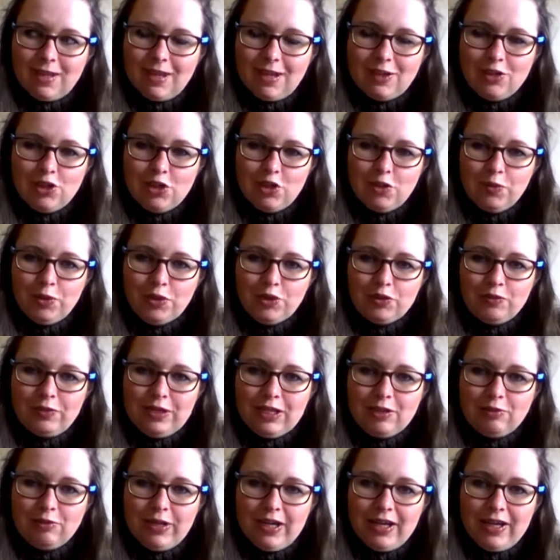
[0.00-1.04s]
don't want to
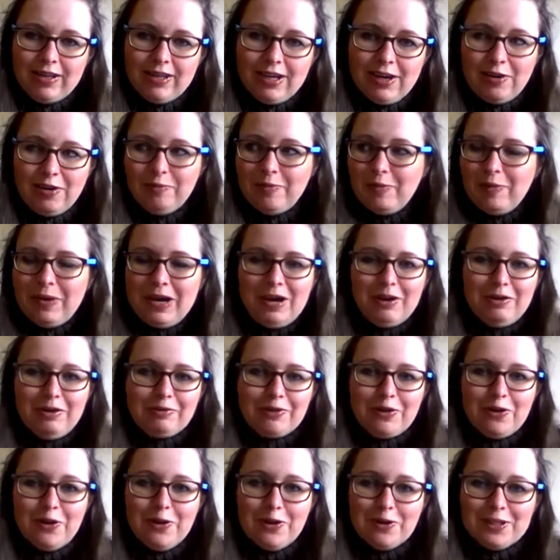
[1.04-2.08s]
recreate that on my pair of
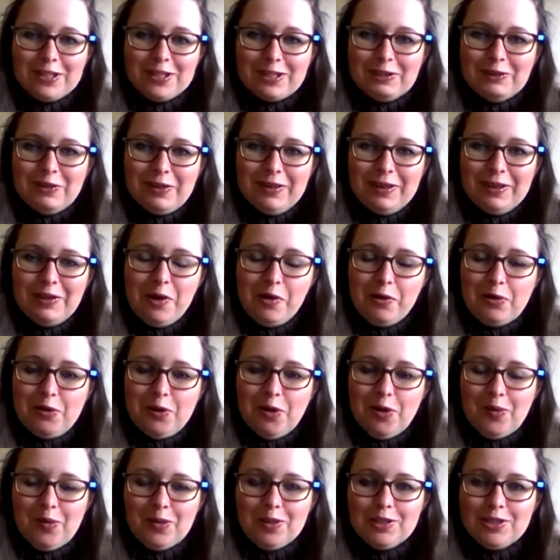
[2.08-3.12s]
cords and
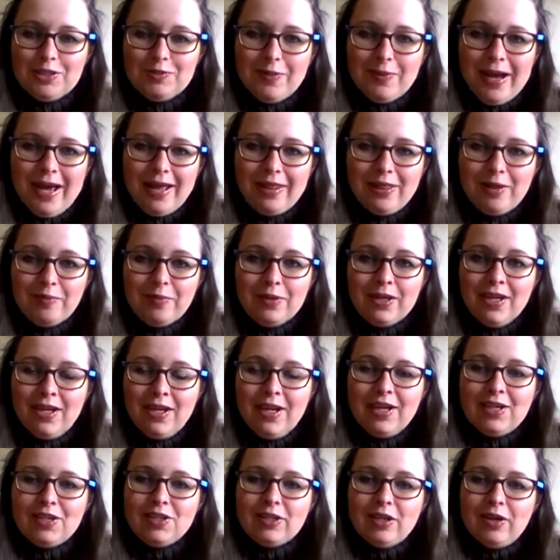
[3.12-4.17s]
not want to wear them.
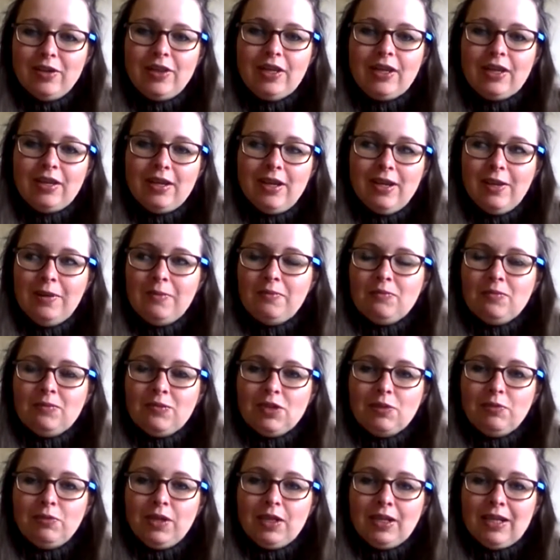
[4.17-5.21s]
So I think
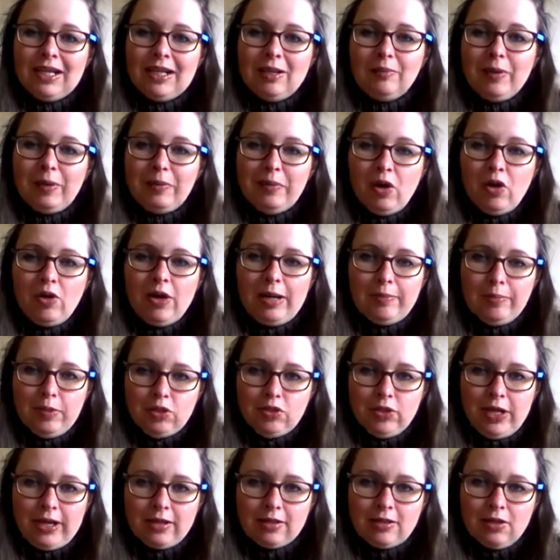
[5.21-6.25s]
something a little bit more
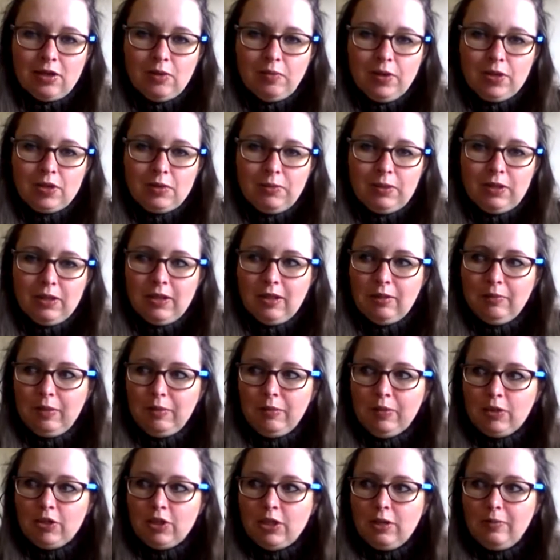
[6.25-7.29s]
abstract or possibly a little bit
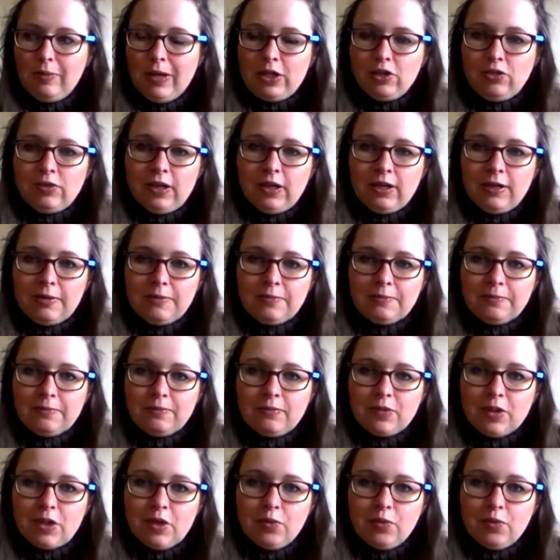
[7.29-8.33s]
more geometric
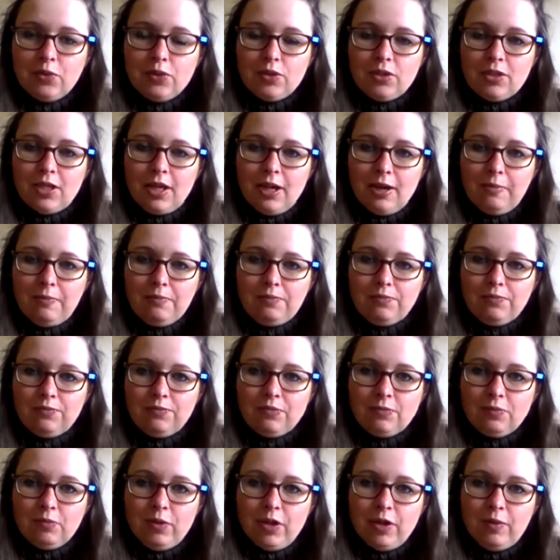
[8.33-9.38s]
would
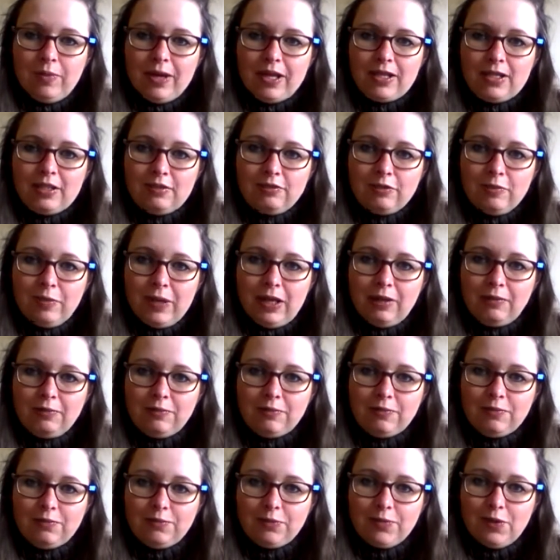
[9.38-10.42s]
work better for me
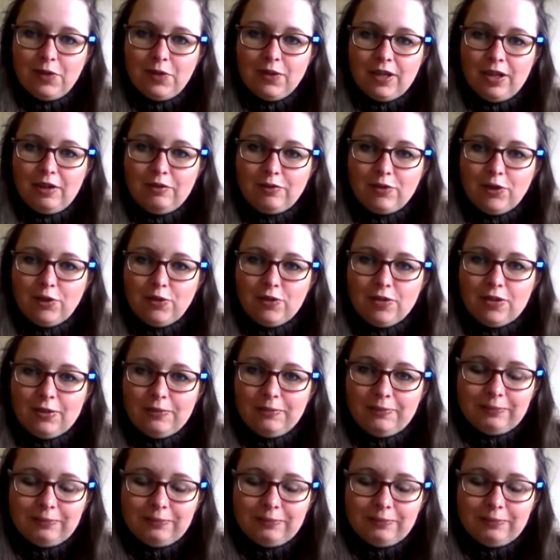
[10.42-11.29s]
on that front.